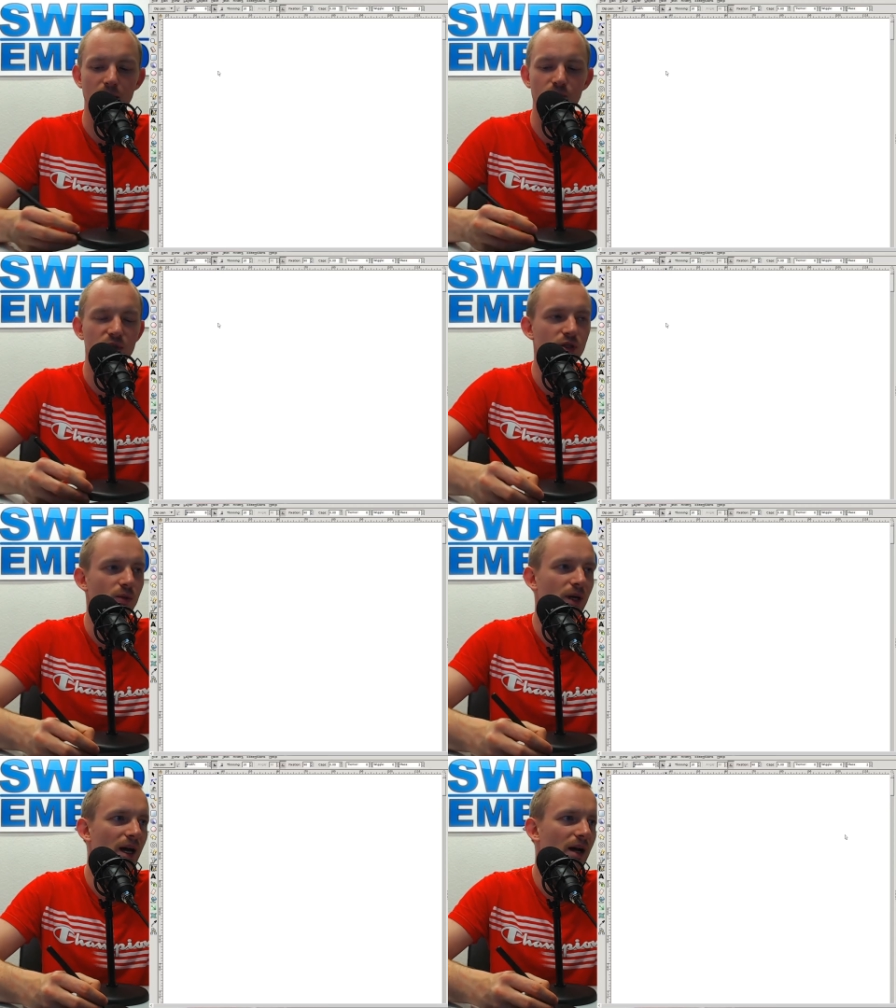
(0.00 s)
So
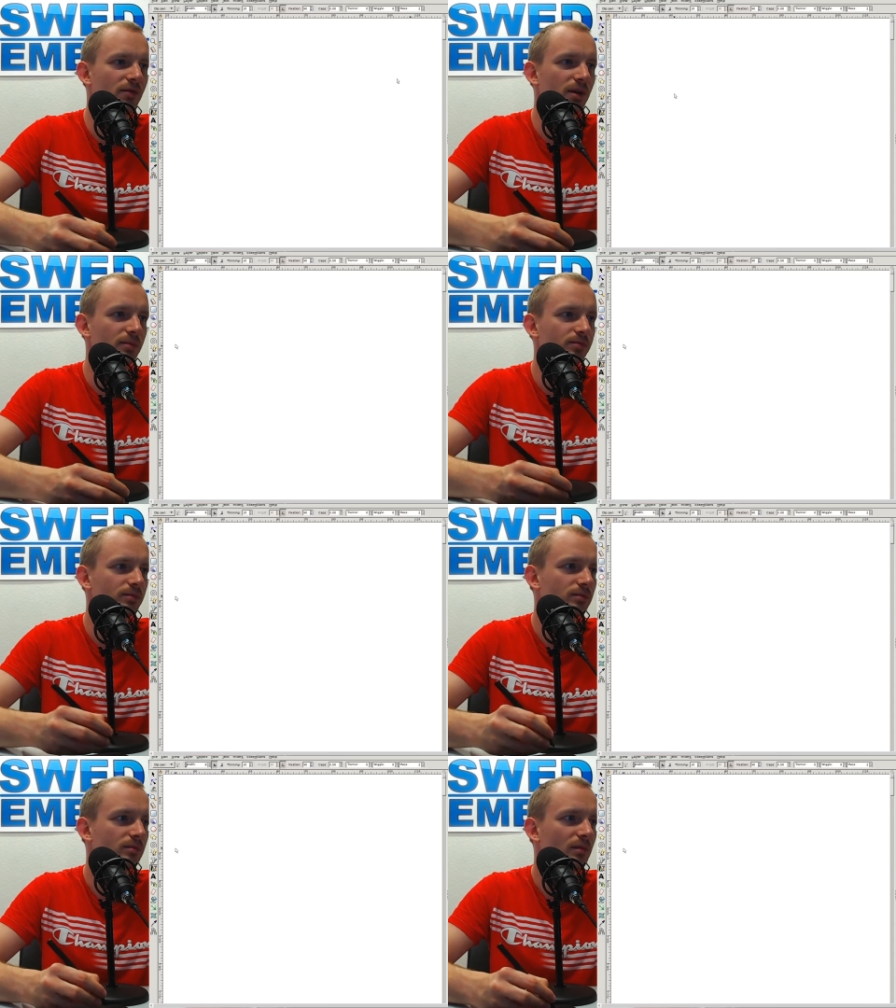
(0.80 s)
we have
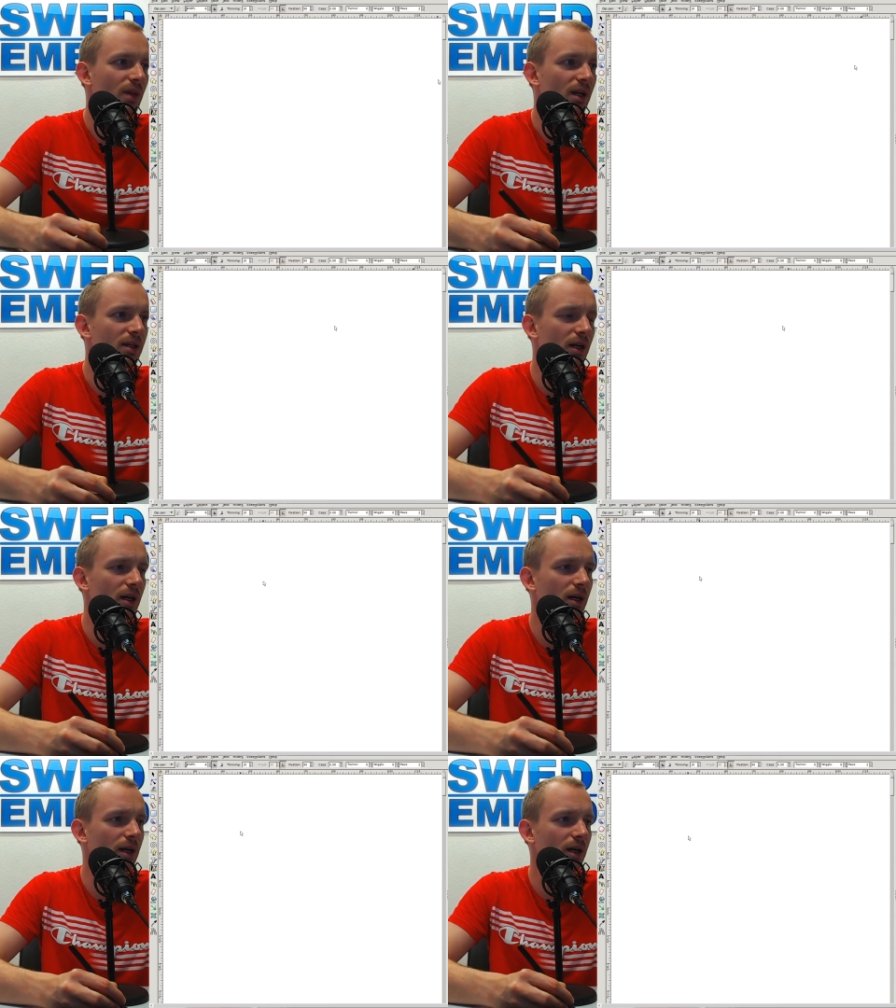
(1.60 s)

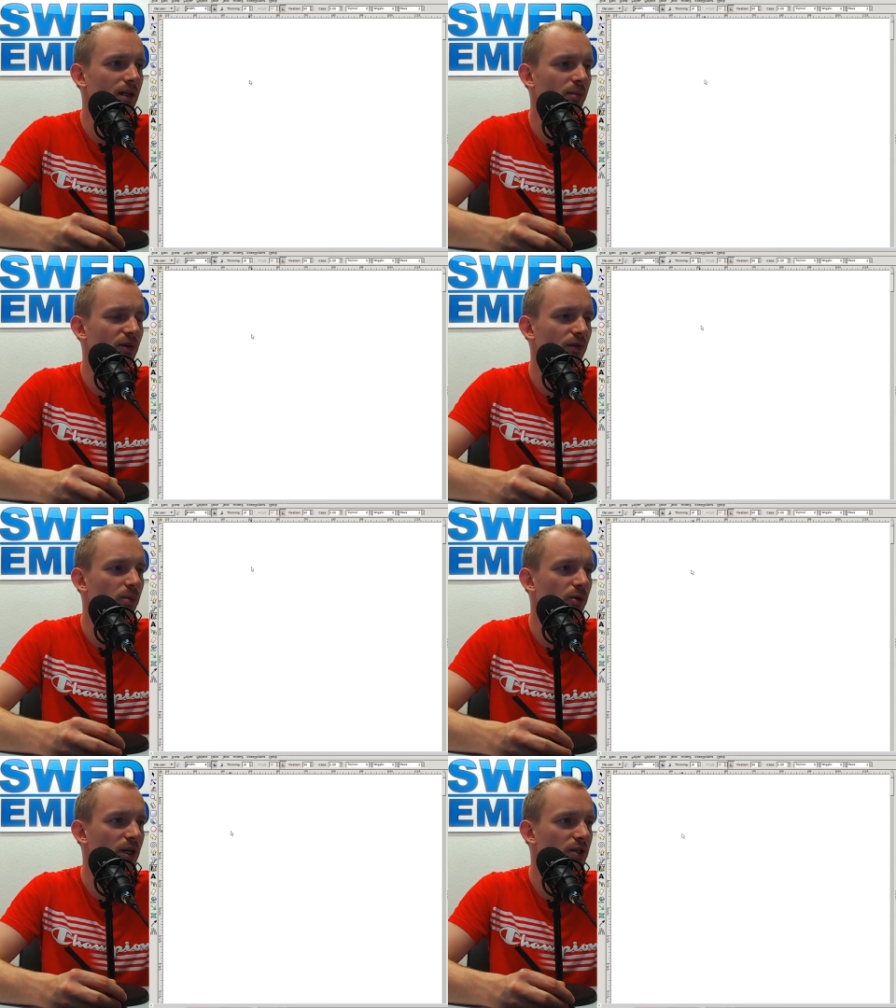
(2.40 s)
a number of
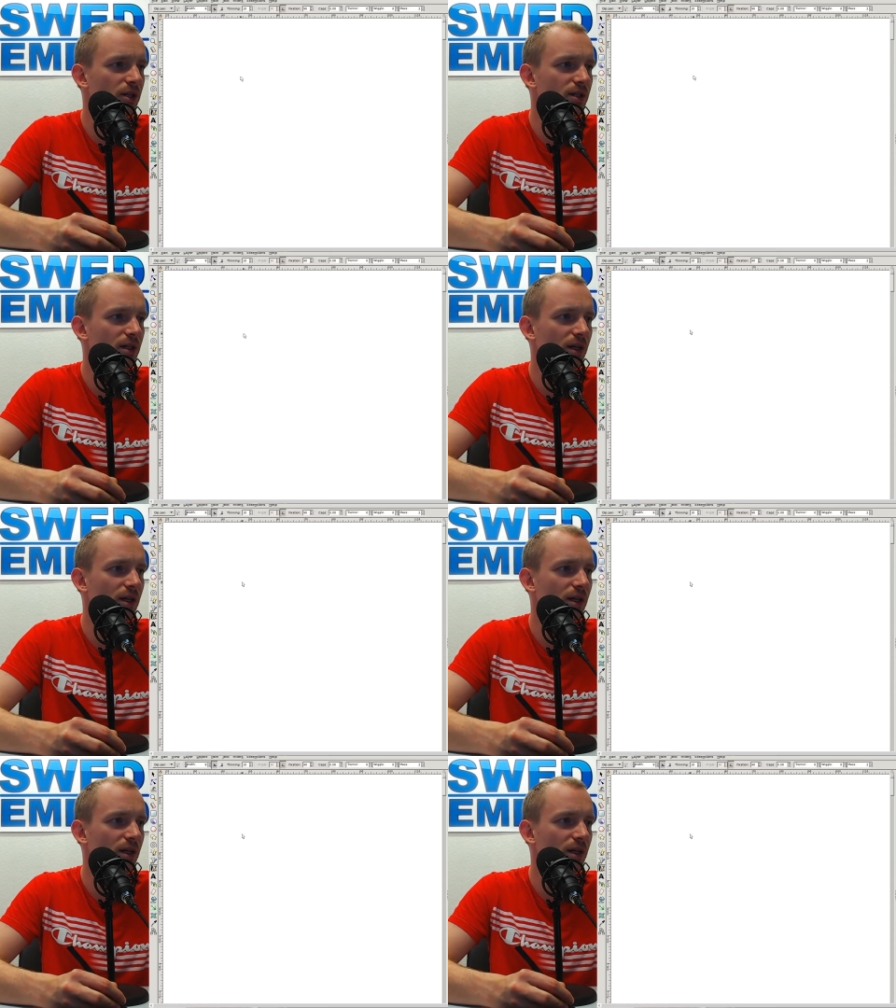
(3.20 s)
operations.